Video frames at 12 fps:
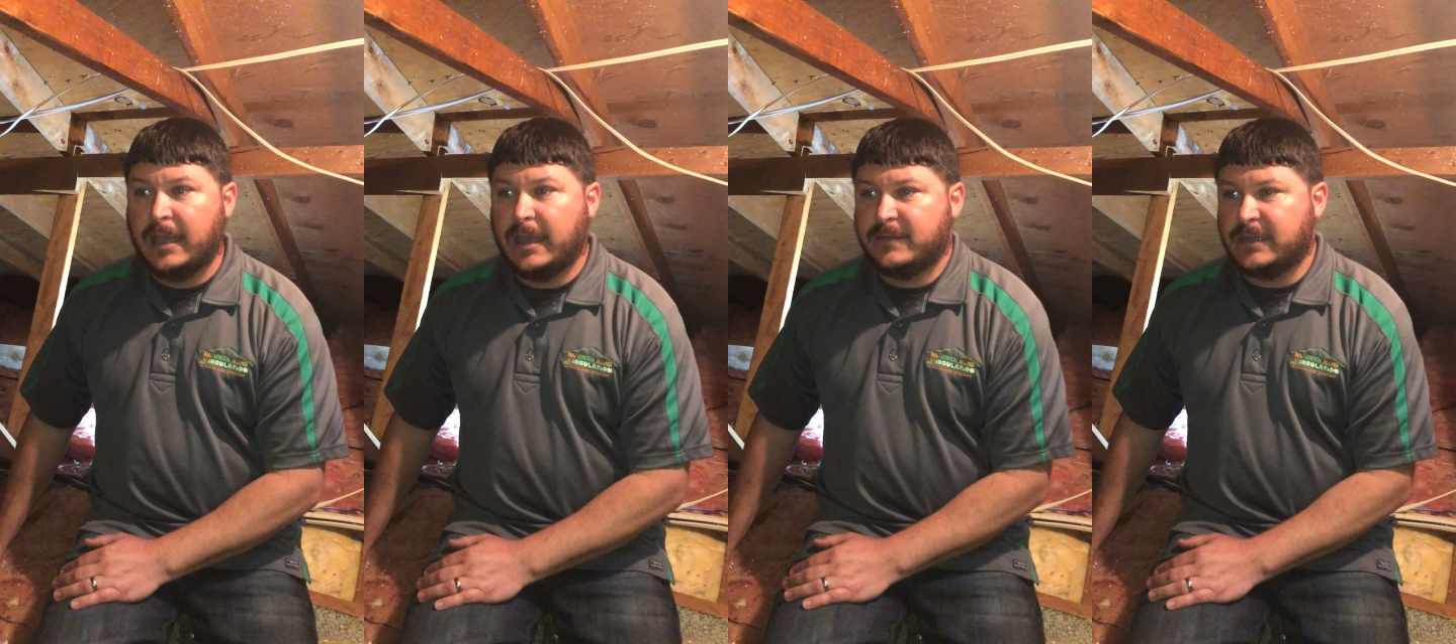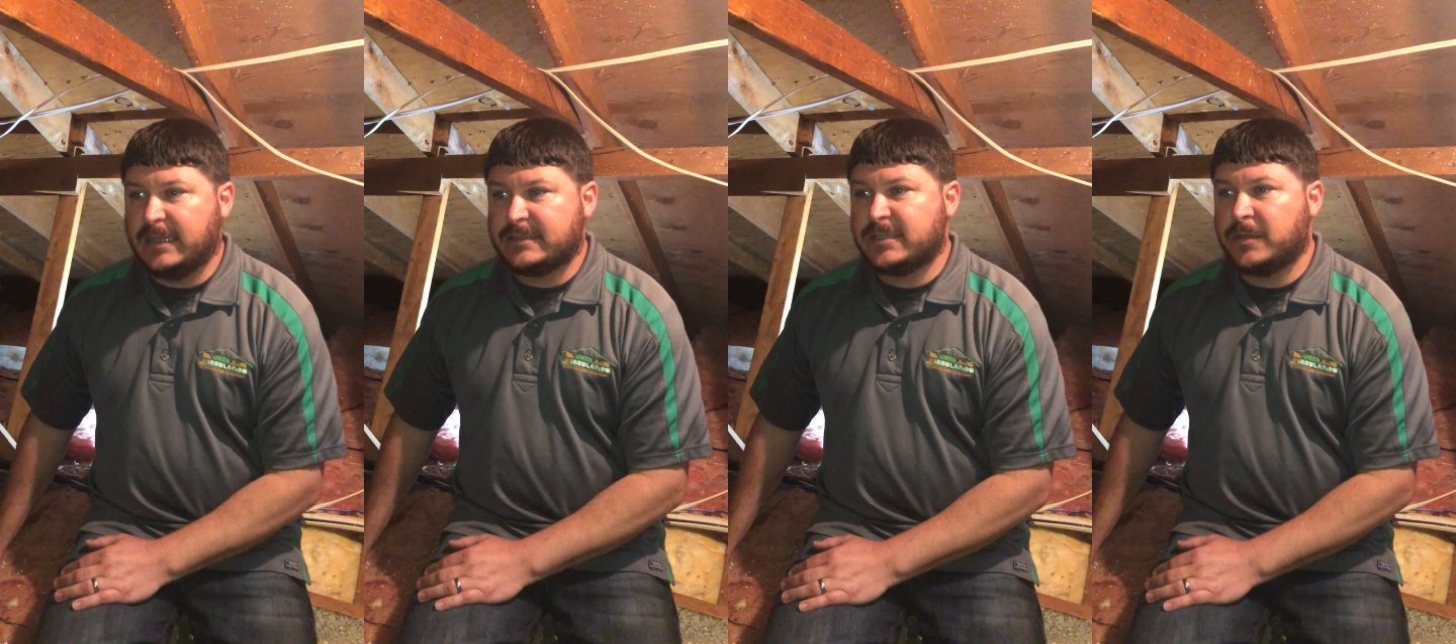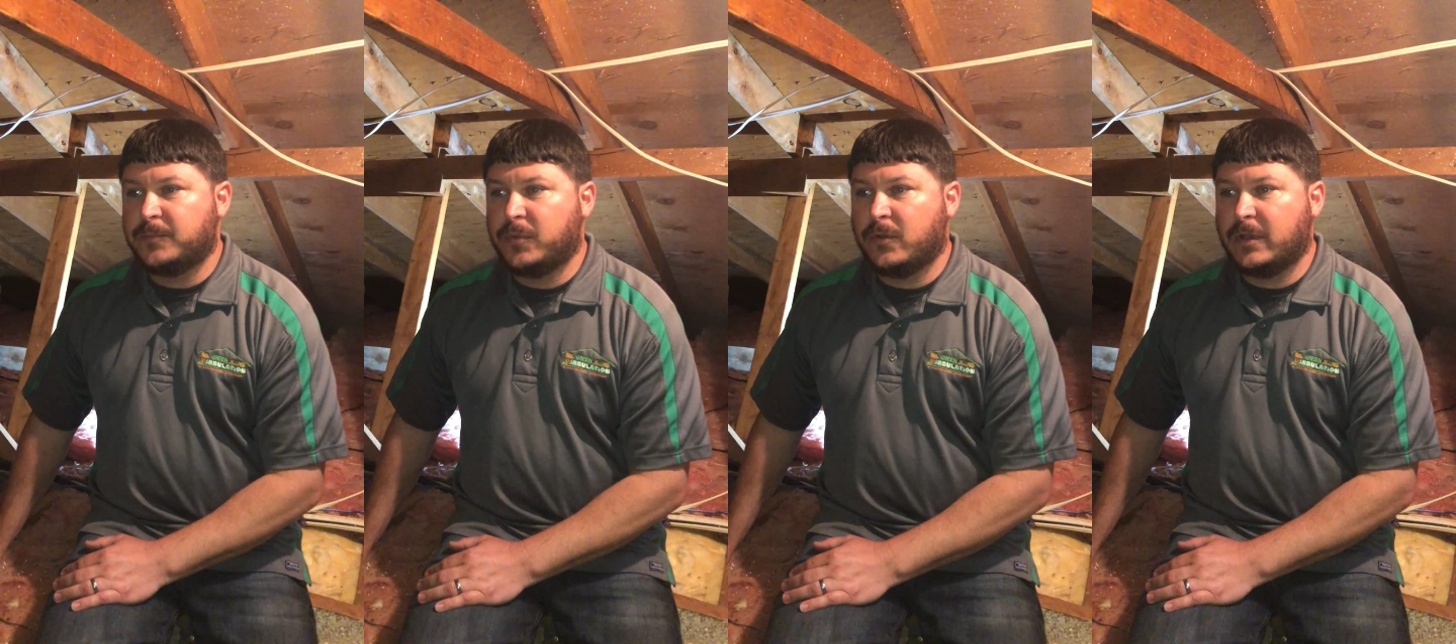and then at
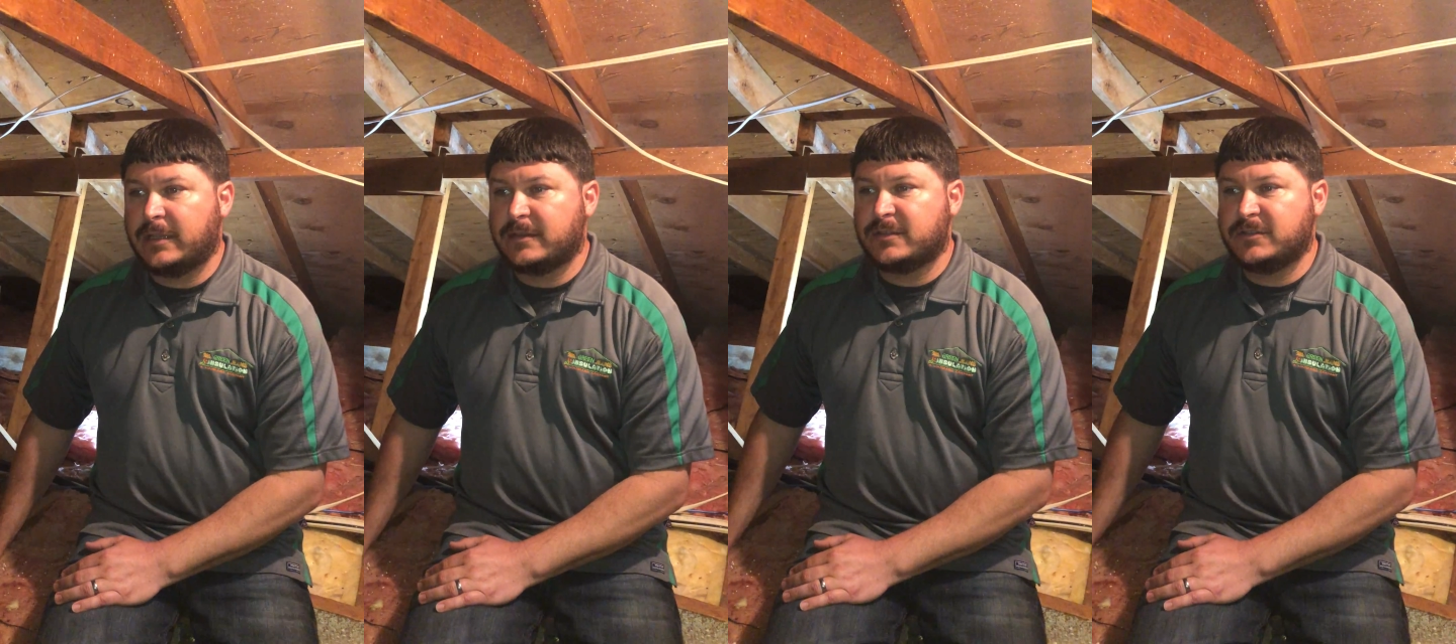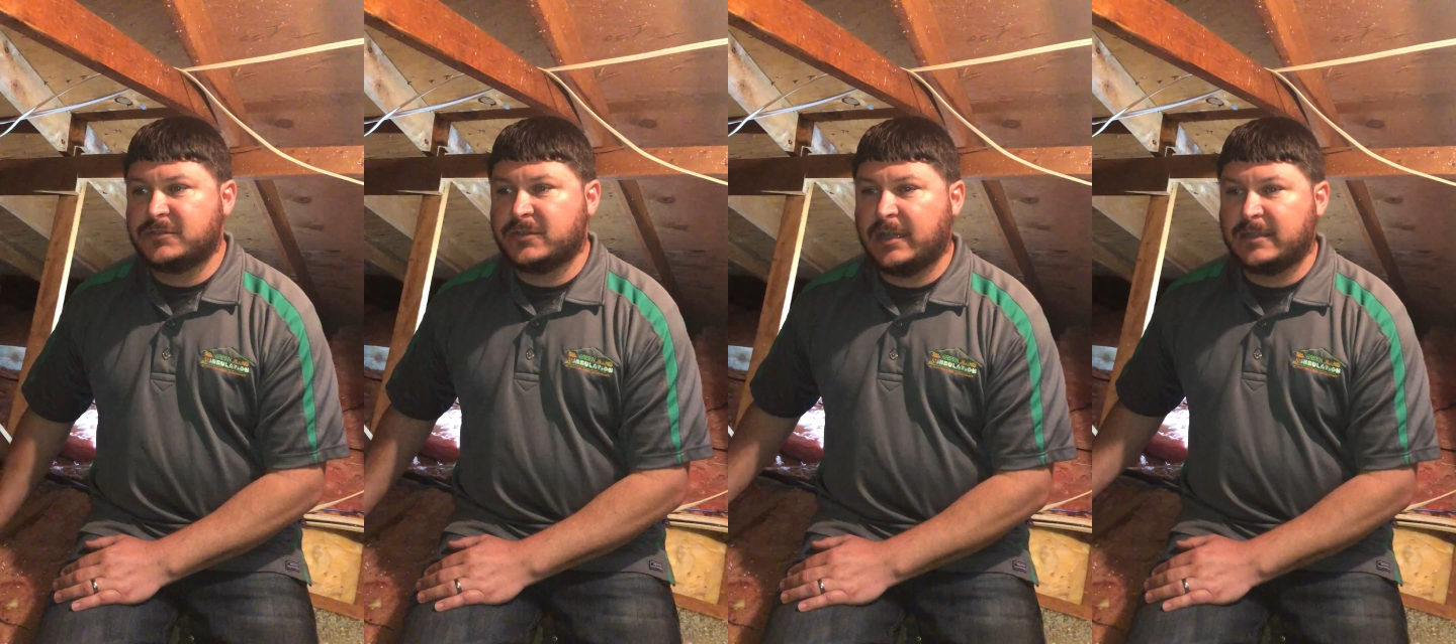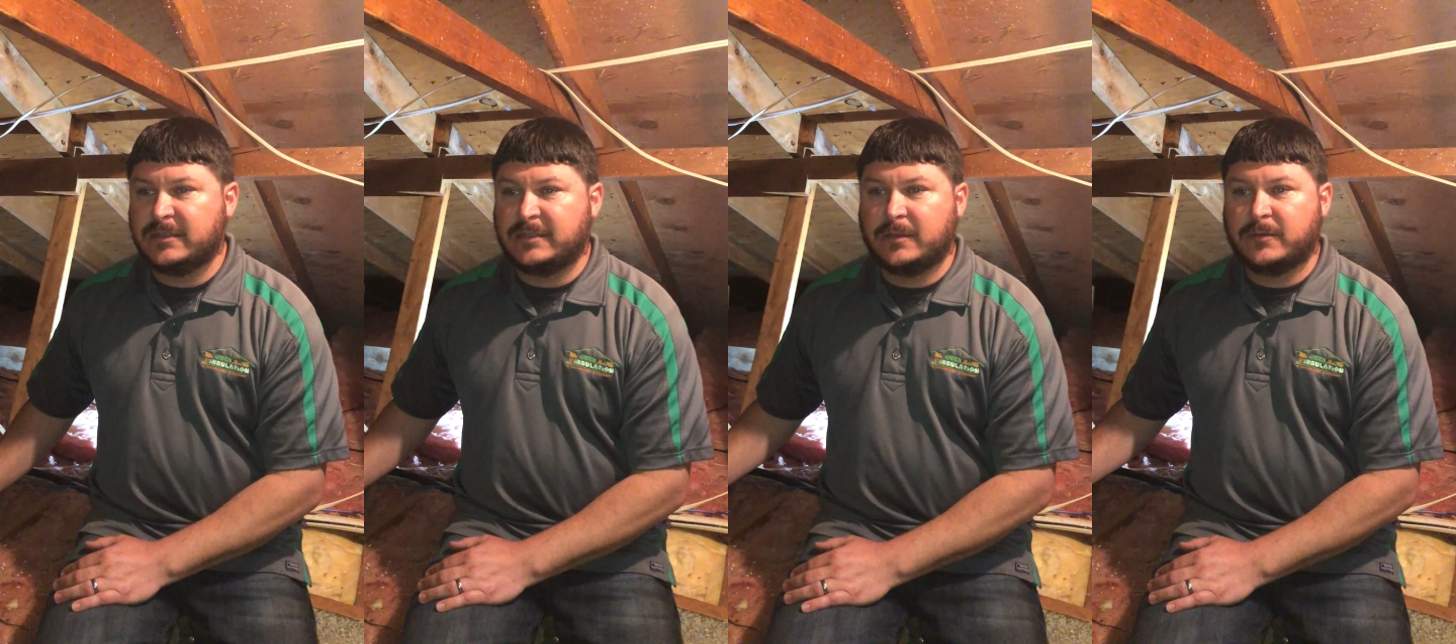some point, to try
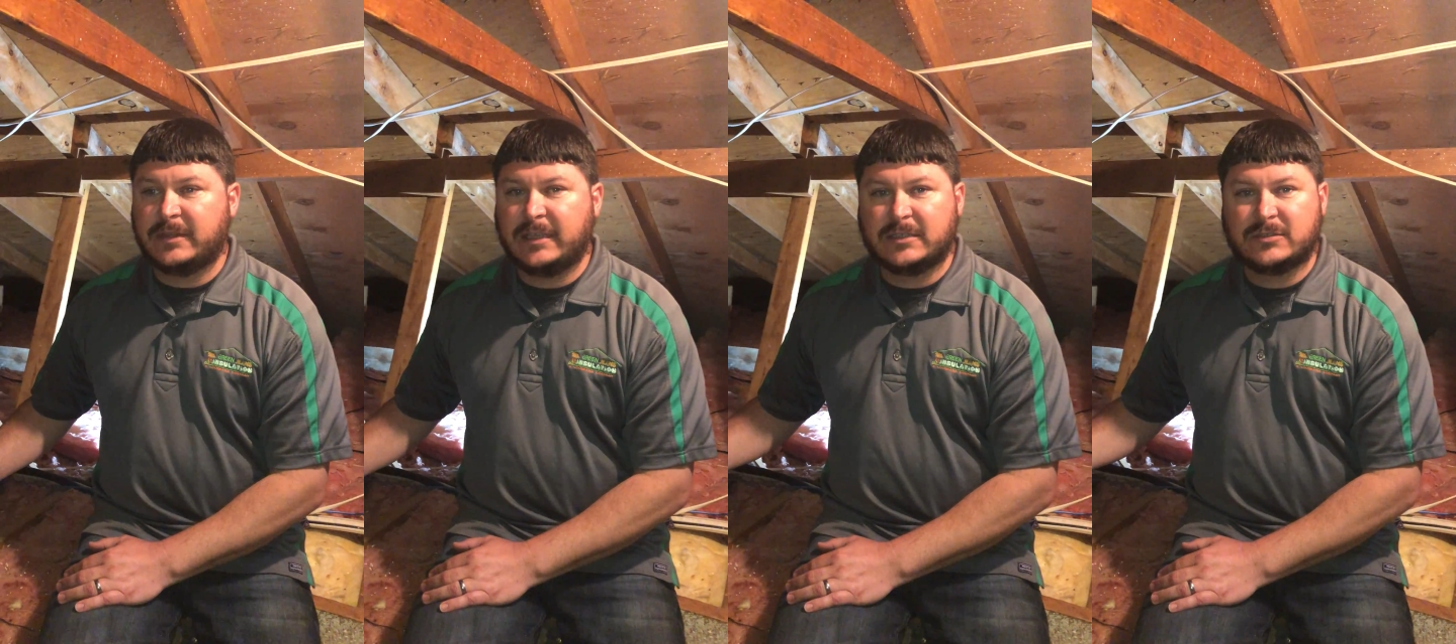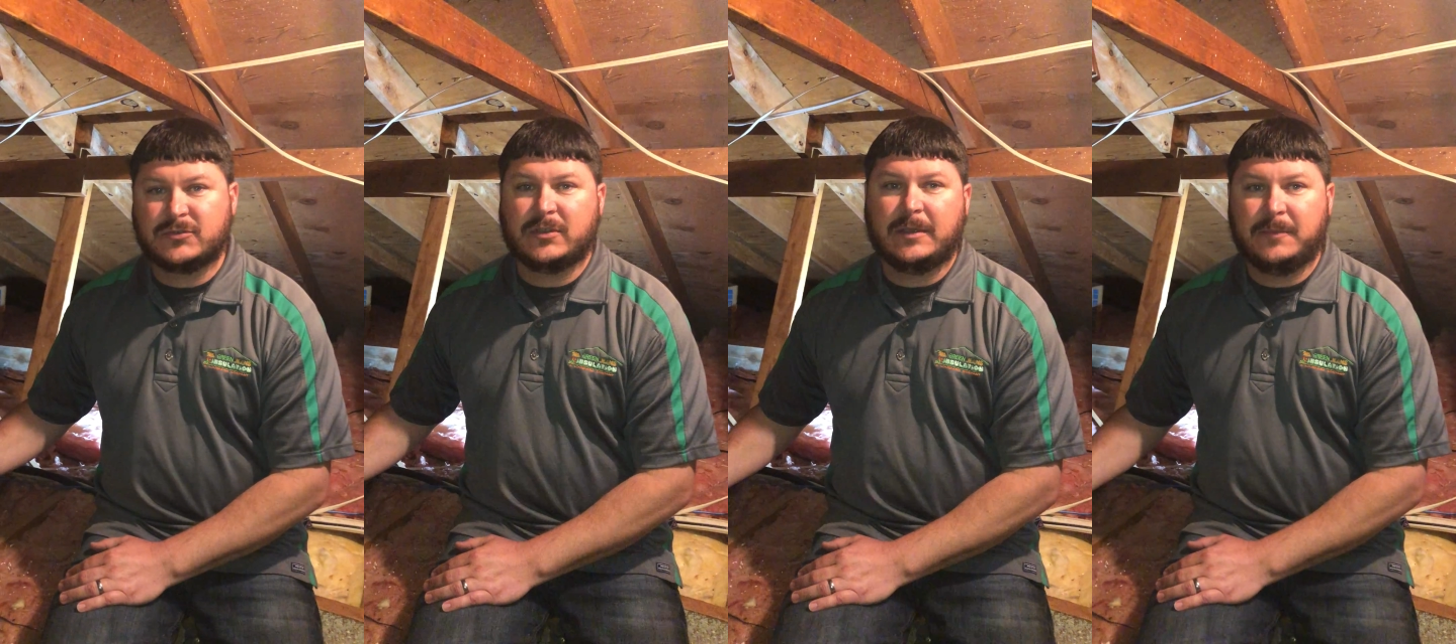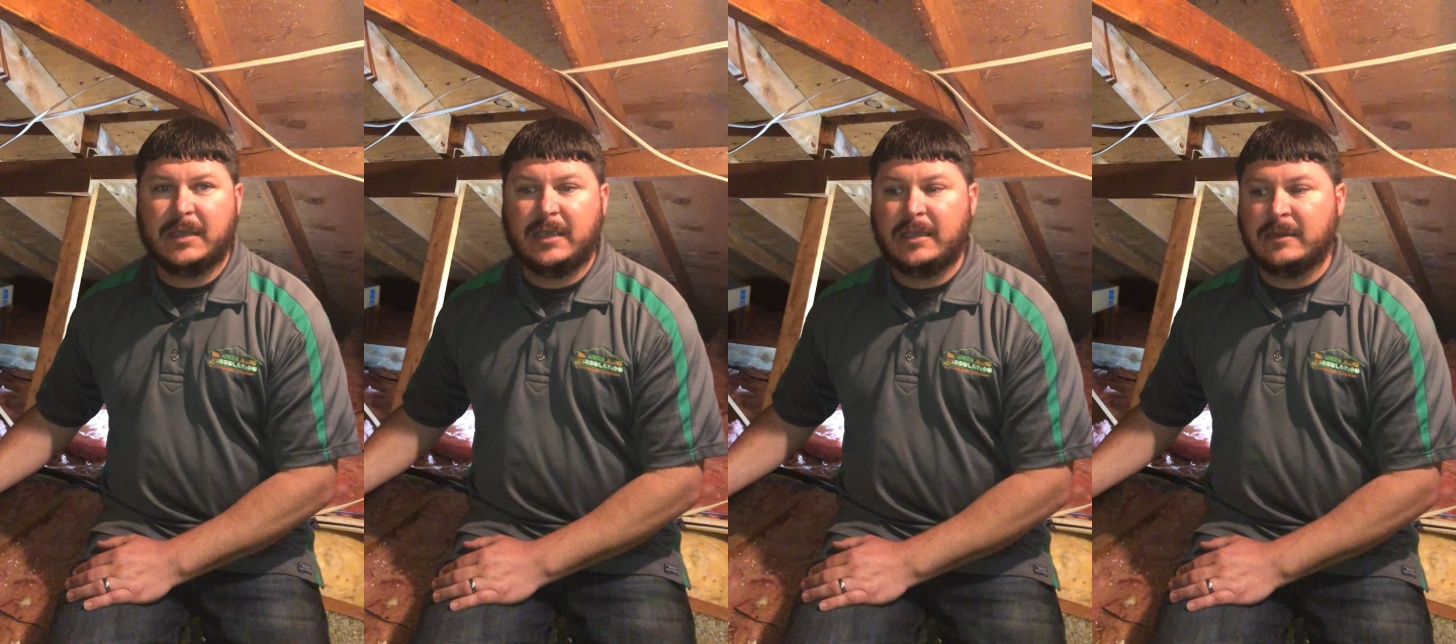to deal with the extreme
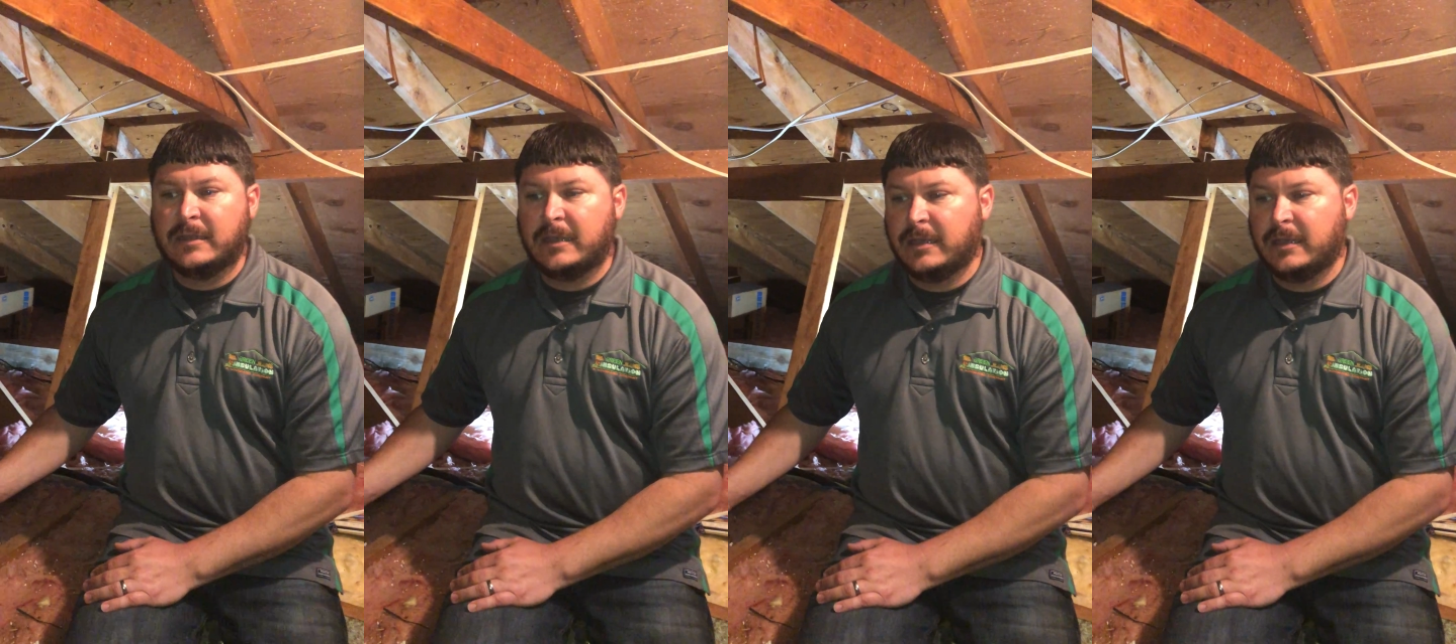heat,